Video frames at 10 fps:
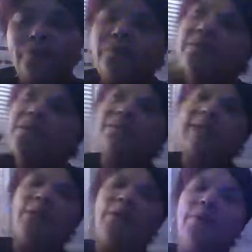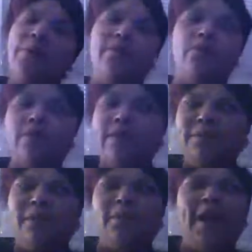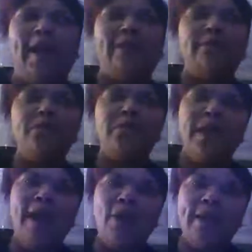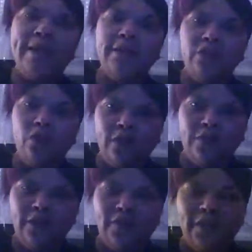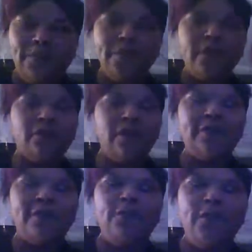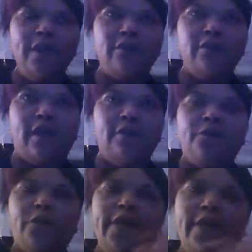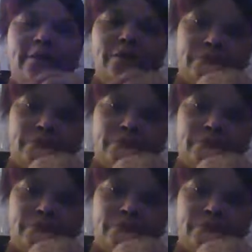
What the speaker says: The same way when Nipsey passed, how I intuitively start to feel stuff for him.